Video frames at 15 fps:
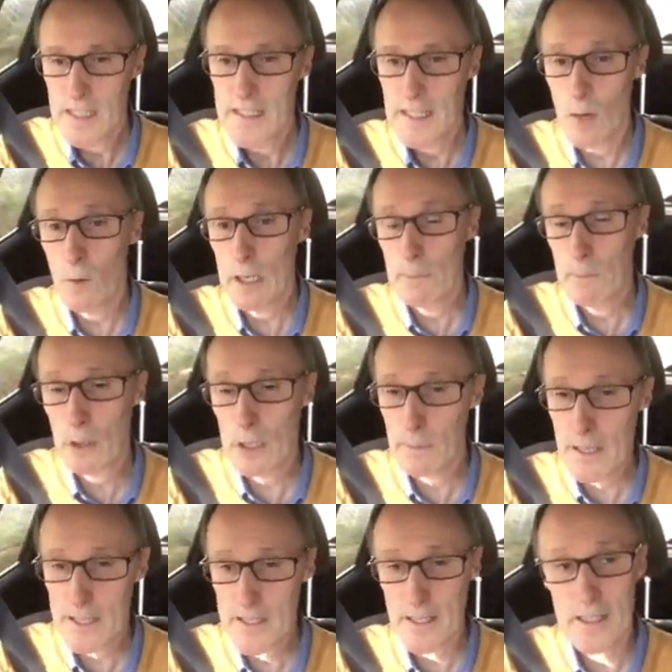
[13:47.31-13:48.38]
Now when I pull
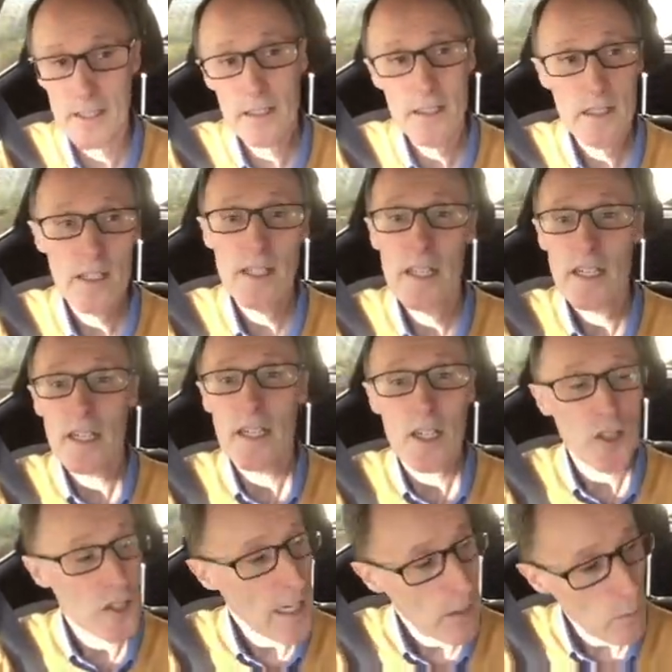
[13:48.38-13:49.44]
back in,
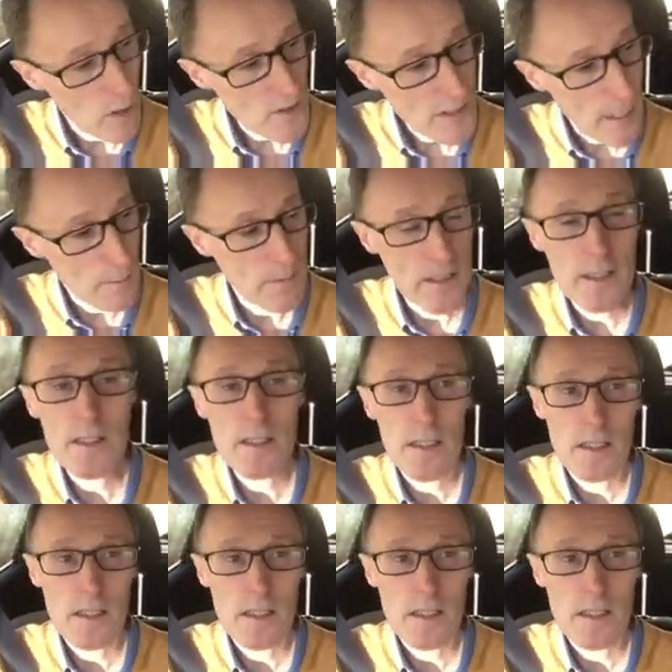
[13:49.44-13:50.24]
check what's happening,